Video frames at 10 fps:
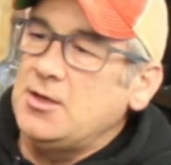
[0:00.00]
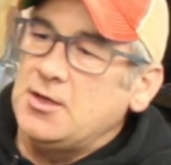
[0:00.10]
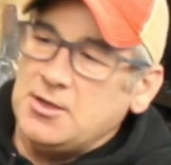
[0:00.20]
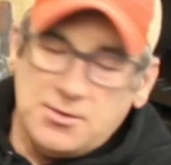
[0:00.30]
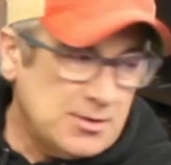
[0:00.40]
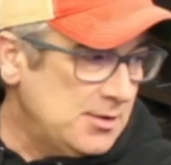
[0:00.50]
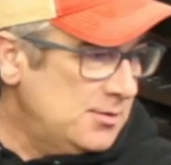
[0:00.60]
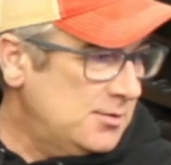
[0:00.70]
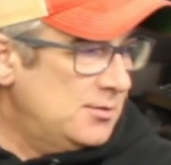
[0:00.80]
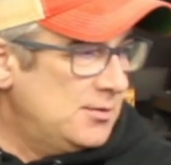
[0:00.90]
anyway,
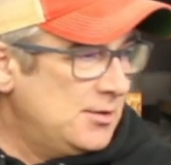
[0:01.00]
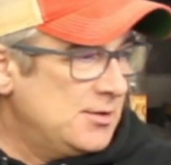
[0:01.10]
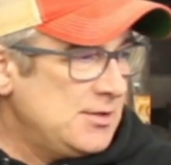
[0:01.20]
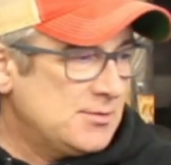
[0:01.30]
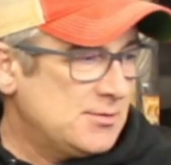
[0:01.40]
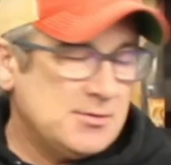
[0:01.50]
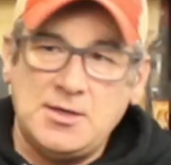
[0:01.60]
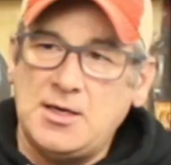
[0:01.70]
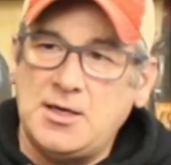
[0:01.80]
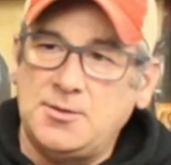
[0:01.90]
there it is.
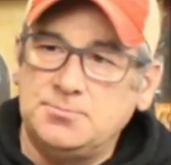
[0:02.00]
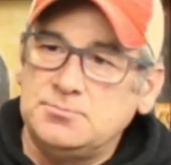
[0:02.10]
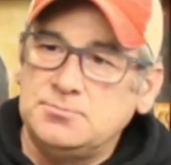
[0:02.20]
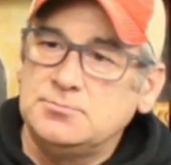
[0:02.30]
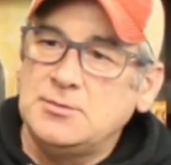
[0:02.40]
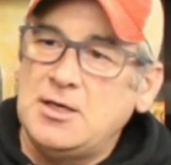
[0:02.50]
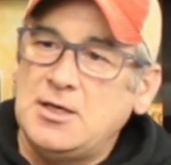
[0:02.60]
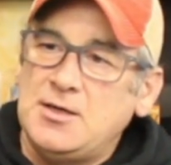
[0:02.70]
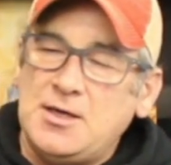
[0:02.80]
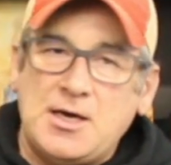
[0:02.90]
I'm
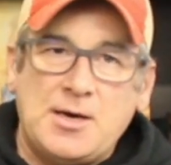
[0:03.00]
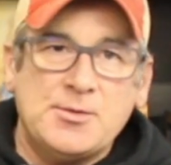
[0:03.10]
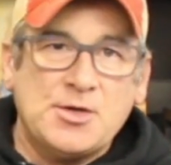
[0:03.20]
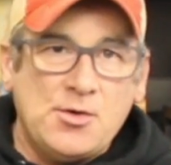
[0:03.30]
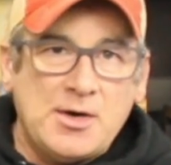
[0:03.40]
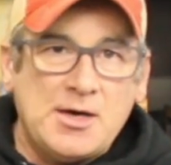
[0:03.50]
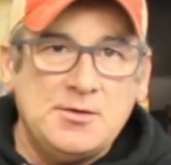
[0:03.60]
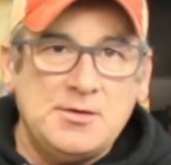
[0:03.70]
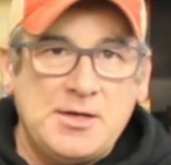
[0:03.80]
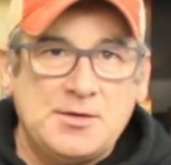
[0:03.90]
going to go out
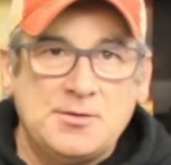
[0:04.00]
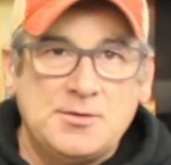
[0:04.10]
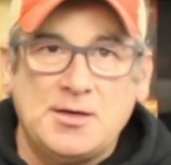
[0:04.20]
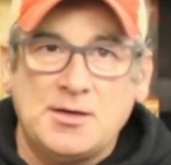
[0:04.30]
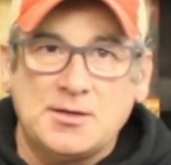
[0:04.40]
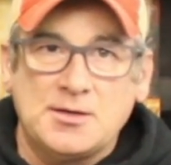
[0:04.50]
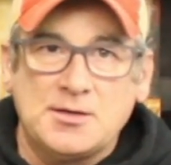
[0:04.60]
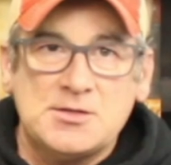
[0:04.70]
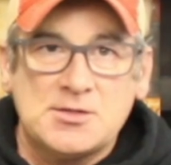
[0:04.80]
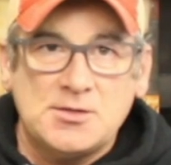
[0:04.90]
and
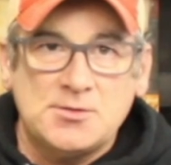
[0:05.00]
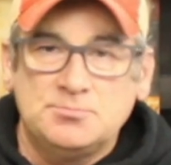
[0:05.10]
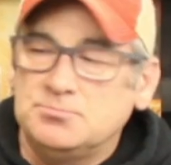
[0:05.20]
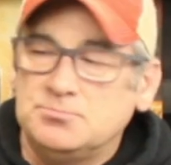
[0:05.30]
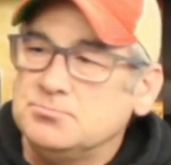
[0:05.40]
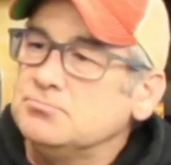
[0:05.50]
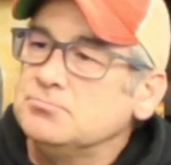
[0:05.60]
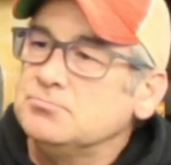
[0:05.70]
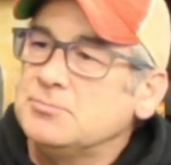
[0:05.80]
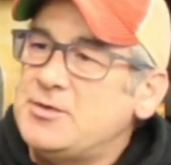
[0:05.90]
get some
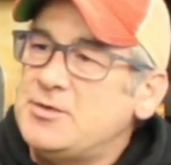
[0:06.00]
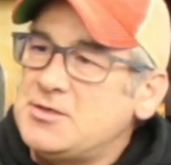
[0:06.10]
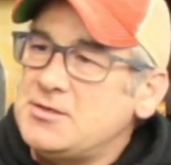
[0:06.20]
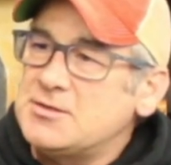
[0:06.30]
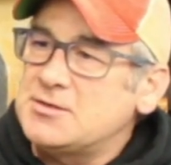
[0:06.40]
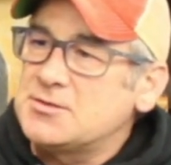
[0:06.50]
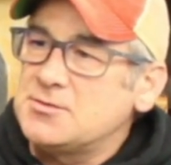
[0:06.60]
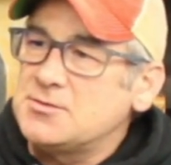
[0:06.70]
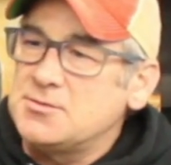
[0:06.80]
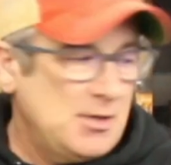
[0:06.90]
images.
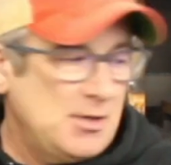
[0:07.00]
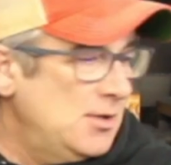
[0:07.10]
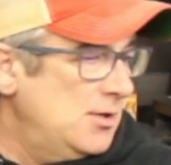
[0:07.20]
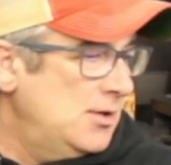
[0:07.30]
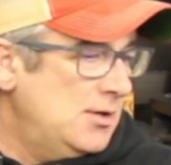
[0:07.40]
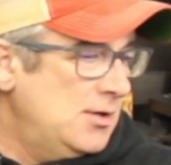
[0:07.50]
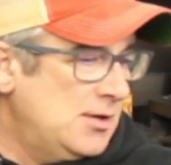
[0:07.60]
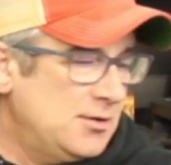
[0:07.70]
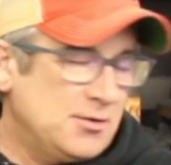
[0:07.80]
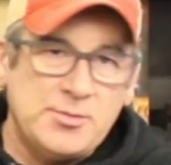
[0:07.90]
It's
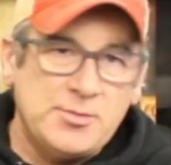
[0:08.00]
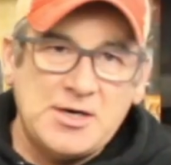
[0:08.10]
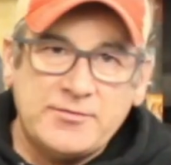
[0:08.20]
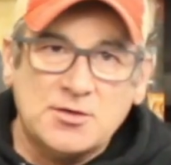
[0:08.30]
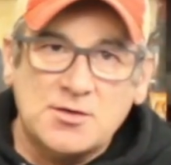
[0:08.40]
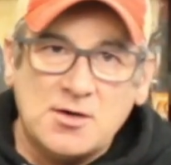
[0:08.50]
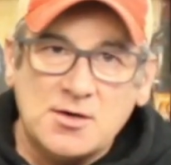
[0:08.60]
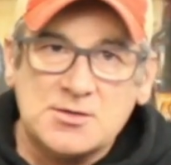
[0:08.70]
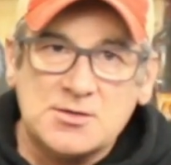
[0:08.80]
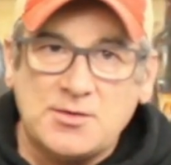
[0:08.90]
a little bit after
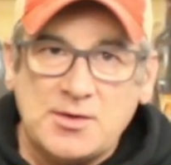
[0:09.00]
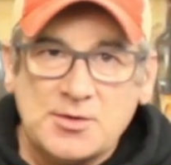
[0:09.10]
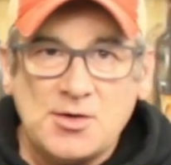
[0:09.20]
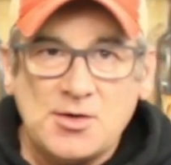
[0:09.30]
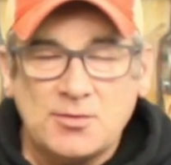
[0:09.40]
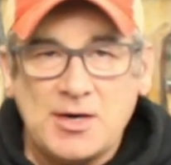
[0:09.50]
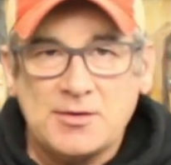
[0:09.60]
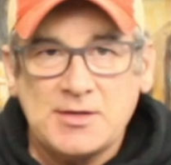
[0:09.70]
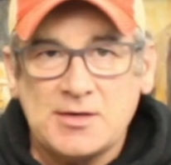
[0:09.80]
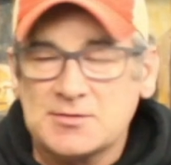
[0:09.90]
dark, so I'm going to go around
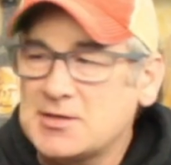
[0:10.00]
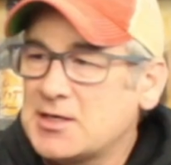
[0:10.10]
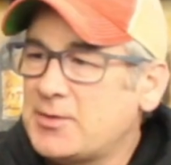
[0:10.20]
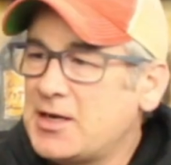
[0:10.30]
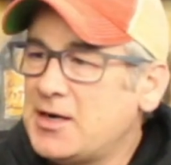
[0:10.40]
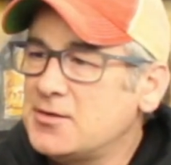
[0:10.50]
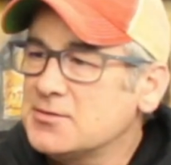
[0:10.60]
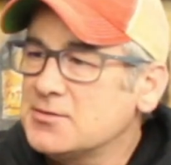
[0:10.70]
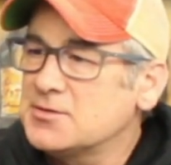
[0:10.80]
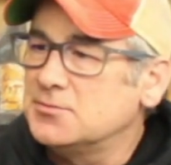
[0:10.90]
the outside of my
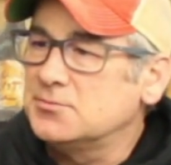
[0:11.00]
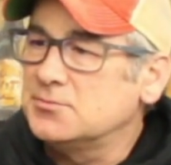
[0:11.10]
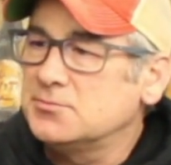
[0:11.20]
house and